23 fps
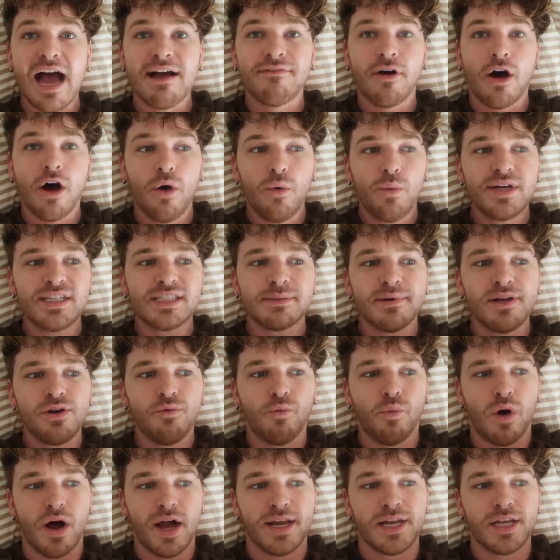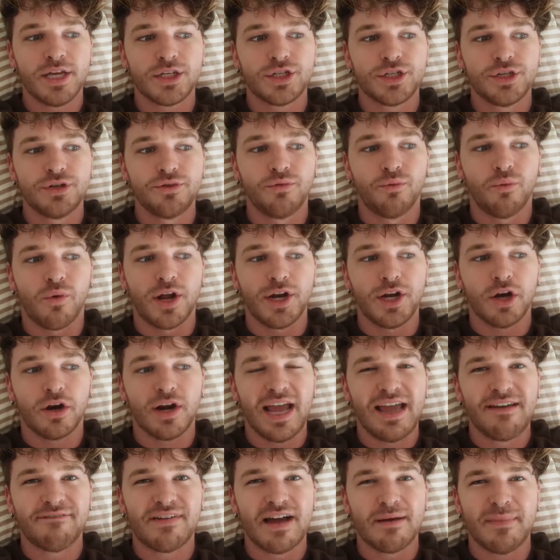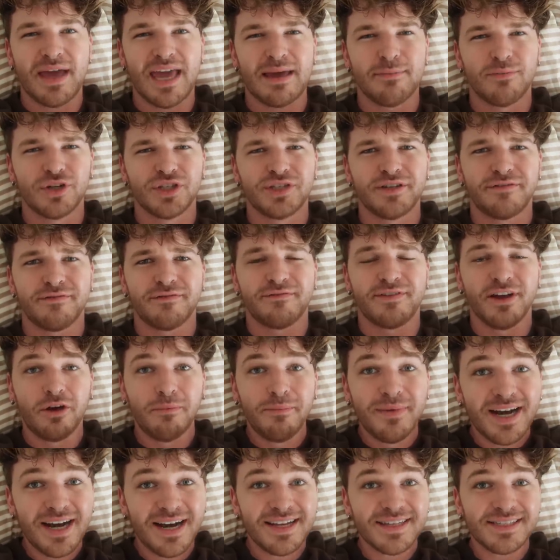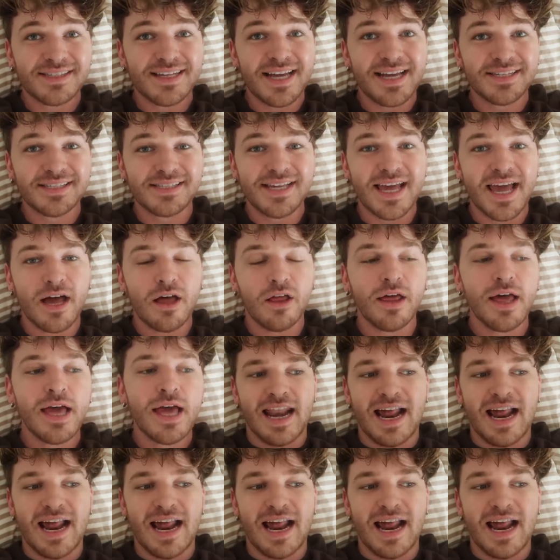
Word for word: I've always been one to wonder if I'm able to film at an estate sale.